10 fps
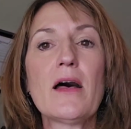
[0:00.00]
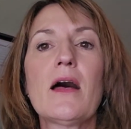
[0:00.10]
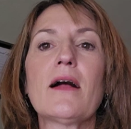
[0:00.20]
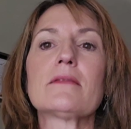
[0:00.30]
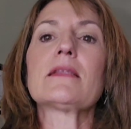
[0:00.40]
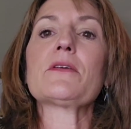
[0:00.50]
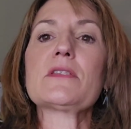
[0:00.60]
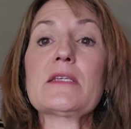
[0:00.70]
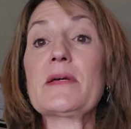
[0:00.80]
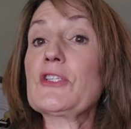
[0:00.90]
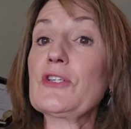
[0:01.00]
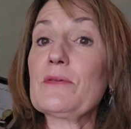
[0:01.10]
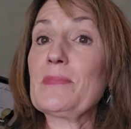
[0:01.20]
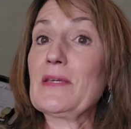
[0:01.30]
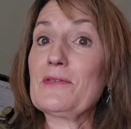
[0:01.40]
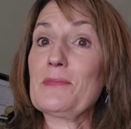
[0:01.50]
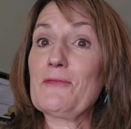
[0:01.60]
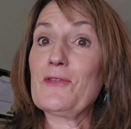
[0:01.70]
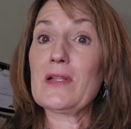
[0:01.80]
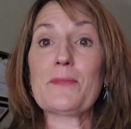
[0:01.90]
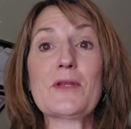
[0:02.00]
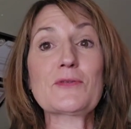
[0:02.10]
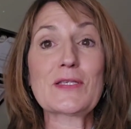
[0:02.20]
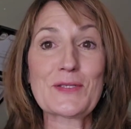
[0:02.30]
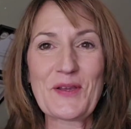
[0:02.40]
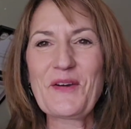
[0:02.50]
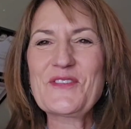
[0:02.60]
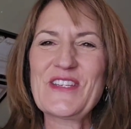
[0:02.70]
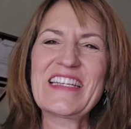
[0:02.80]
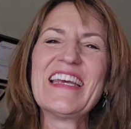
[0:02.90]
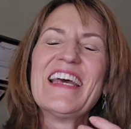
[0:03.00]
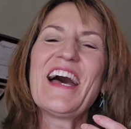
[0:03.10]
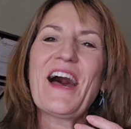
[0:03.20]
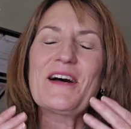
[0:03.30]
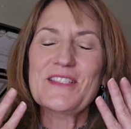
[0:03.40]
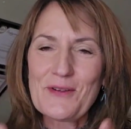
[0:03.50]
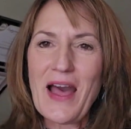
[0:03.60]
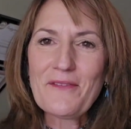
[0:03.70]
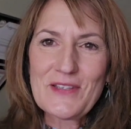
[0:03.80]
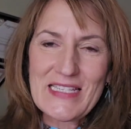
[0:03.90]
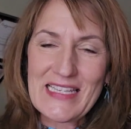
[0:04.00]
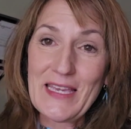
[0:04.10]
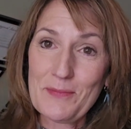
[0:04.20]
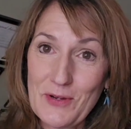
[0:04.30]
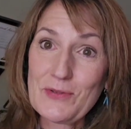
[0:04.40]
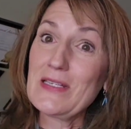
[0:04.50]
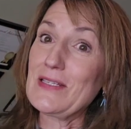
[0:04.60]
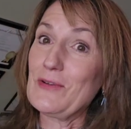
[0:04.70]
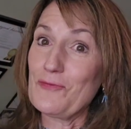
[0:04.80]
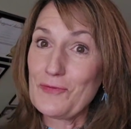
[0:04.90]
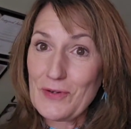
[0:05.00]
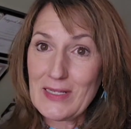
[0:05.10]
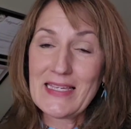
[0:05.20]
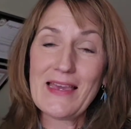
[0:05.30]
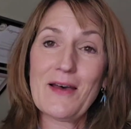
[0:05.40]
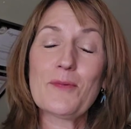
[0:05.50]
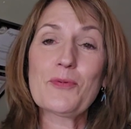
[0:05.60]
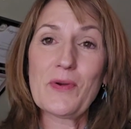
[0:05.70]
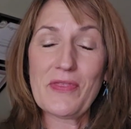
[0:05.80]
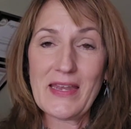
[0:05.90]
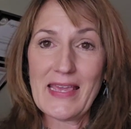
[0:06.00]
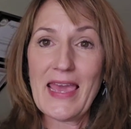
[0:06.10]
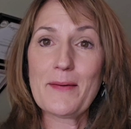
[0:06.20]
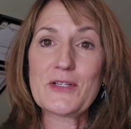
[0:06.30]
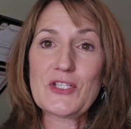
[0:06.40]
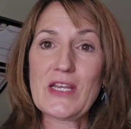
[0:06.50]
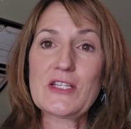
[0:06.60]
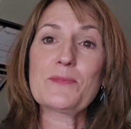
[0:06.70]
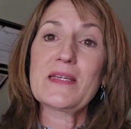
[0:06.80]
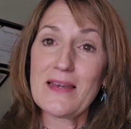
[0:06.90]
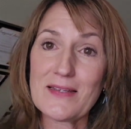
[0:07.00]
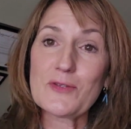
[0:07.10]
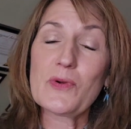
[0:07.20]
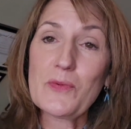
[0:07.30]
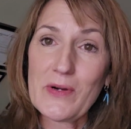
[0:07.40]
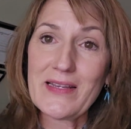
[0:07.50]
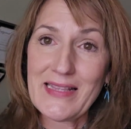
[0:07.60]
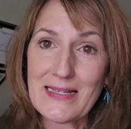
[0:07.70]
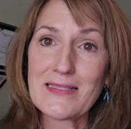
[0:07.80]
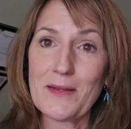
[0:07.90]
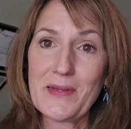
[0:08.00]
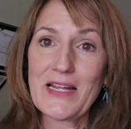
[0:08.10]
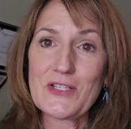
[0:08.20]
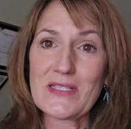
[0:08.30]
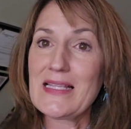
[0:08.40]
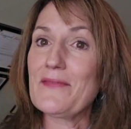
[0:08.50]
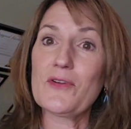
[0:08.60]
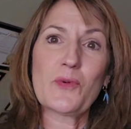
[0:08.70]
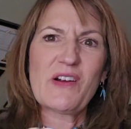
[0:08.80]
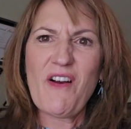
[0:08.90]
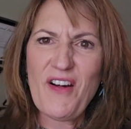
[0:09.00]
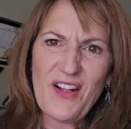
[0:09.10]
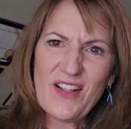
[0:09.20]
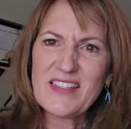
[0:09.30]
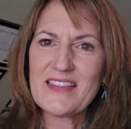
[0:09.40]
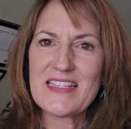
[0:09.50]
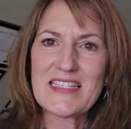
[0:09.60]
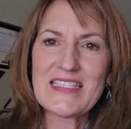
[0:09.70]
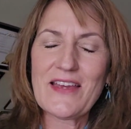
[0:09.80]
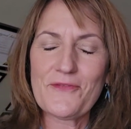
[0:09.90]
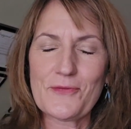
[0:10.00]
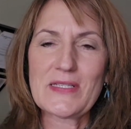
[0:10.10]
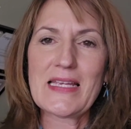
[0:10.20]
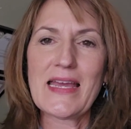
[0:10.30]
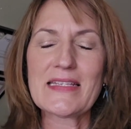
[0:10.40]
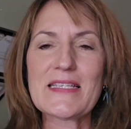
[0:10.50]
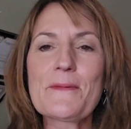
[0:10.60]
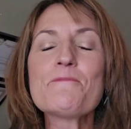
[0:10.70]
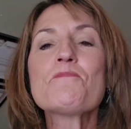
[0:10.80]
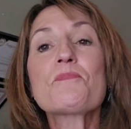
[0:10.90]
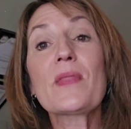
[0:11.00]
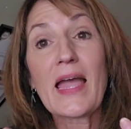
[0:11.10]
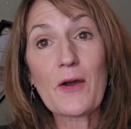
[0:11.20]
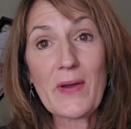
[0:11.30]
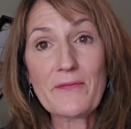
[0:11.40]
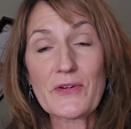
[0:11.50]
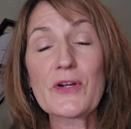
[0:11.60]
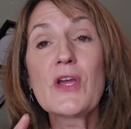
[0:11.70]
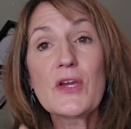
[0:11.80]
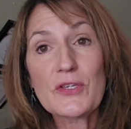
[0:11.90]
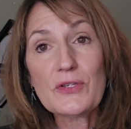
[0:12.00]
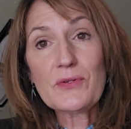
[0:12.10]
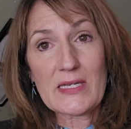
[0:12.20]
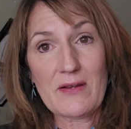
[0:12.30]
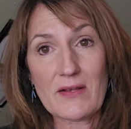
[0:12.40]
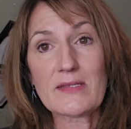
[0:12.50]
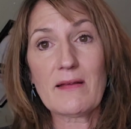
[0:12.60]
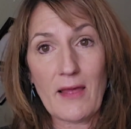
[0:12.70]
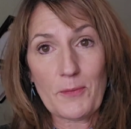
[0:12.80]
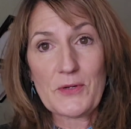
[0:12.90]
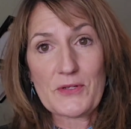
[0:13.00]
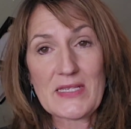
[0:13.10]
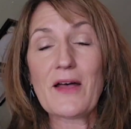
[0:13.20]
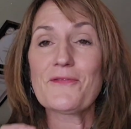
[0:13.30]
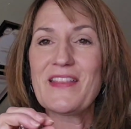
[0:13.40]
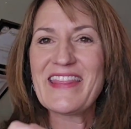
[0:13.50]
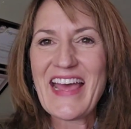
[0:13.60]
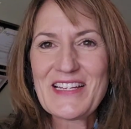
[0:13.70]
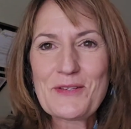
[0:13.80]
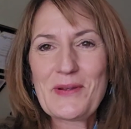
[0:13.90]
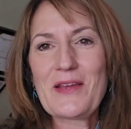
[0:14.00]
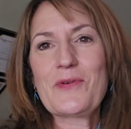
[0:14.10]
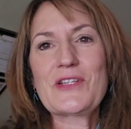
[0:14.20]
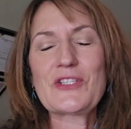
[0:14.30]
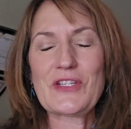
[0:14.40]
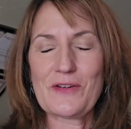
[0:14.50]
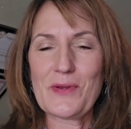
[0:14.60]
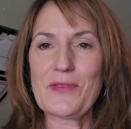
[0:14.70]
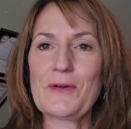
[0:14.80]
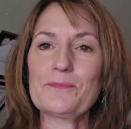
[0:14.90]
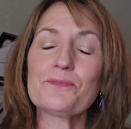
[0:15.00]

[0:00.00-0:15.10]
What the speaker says: I'll let you see my shirt, Be You to Be Full Hypnosis and Coaching. So obviously, hypnosis can really help with any habit change because we work at that subconscious level where all of this stuff resides. However, you can also help yourself, and that's what I want to share with you.